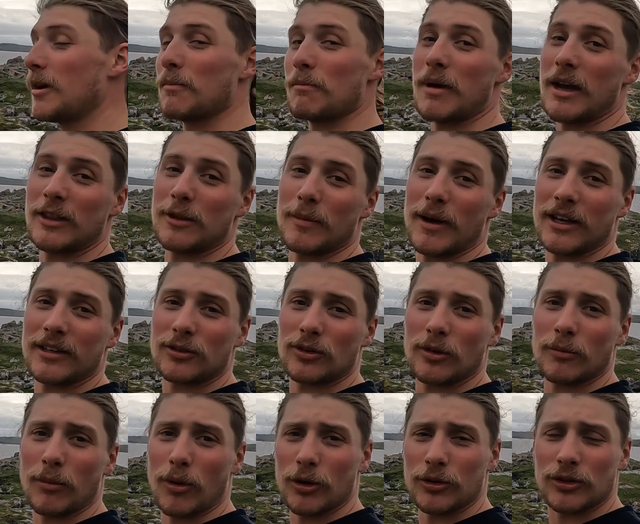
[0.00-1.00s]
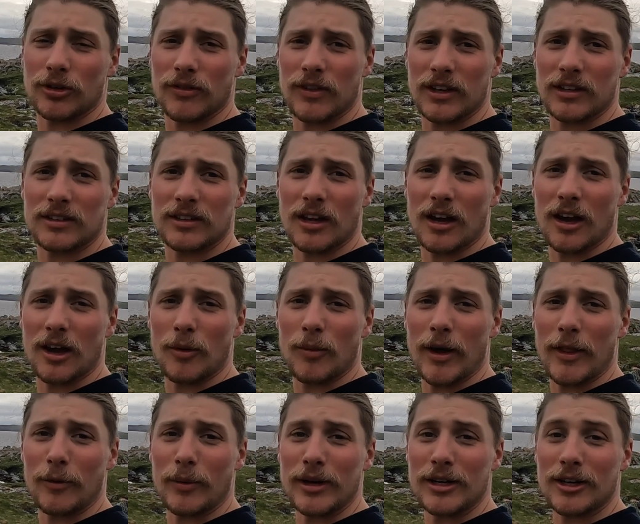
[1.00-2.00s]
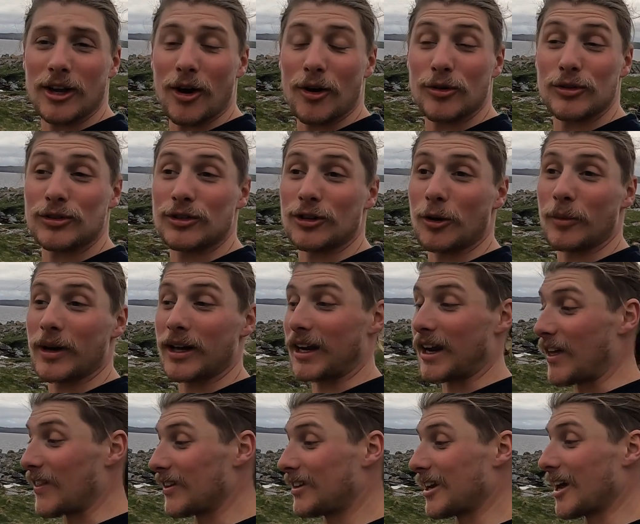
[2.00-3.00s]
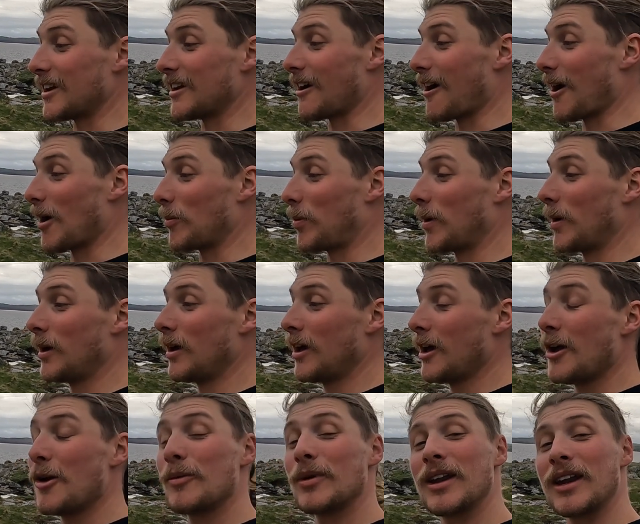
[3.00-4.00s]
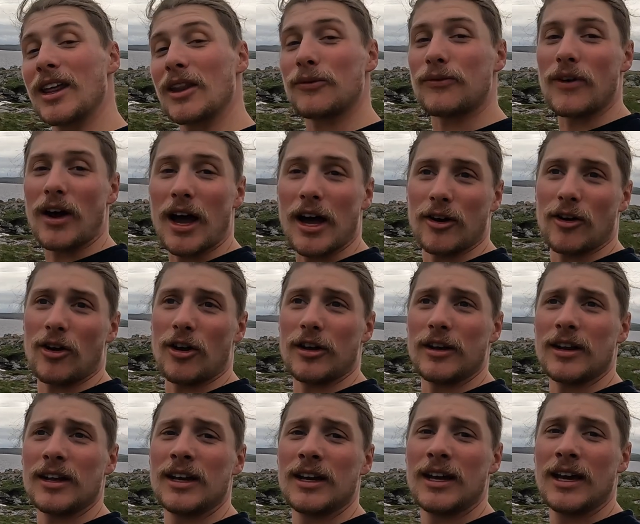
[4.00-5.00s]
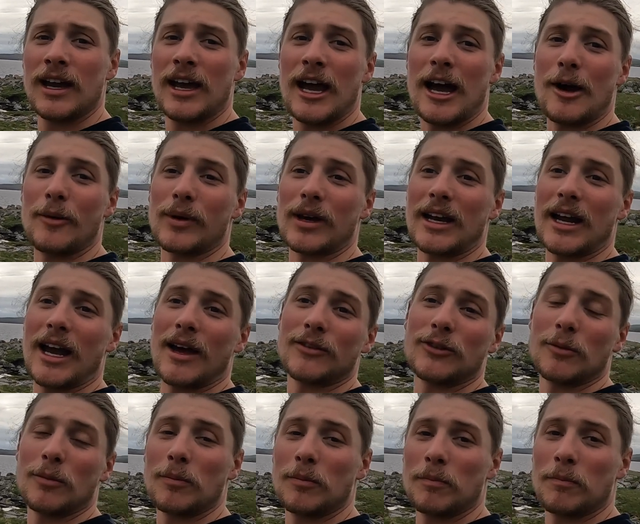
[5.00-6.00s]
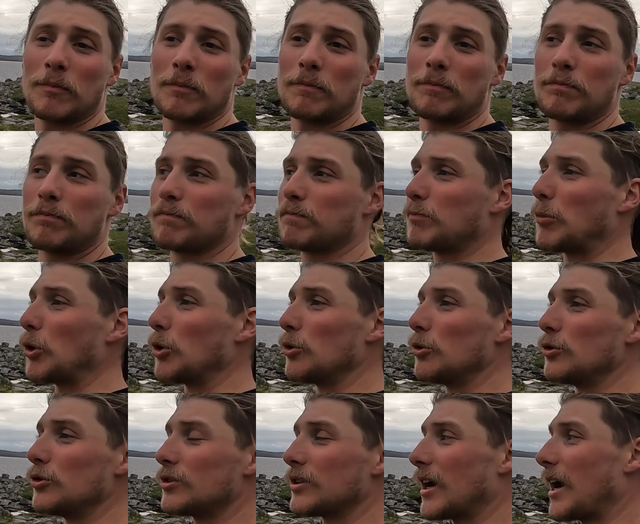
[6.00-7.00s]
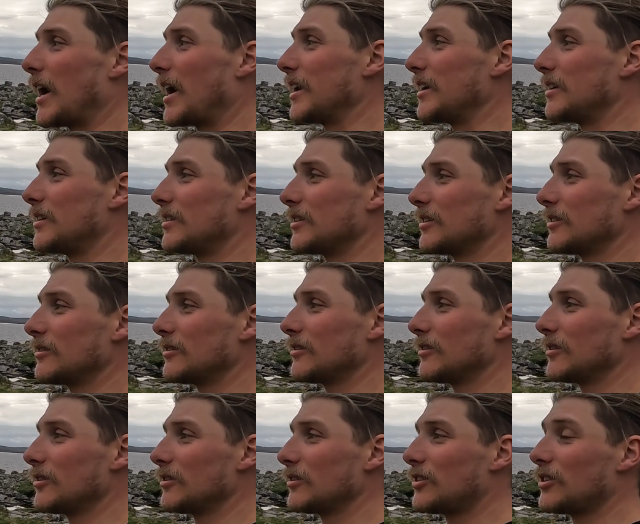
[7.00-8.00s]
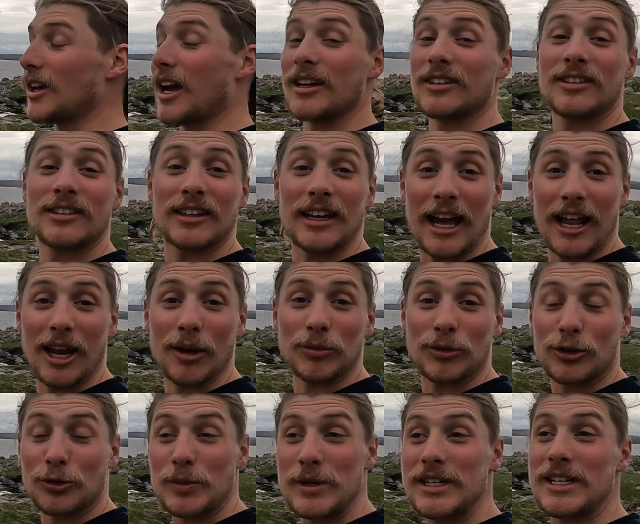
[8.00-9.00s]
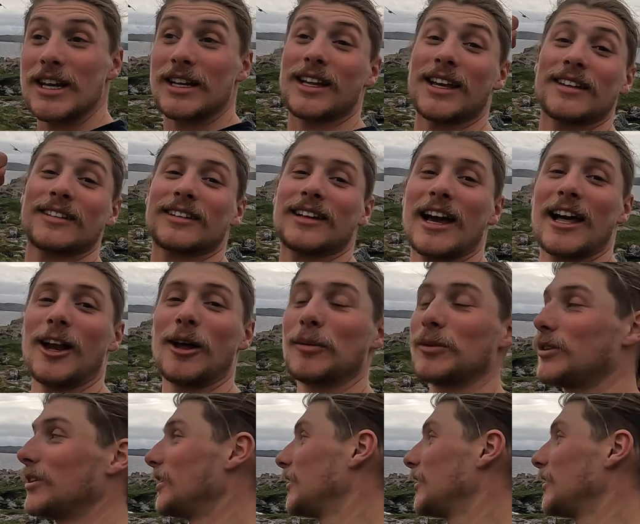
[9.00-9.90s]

Made the most of this weather window, so we're going to get the tent up, we're going to get the fire on, and we're going to have some booze and scallops, because we did get scallops.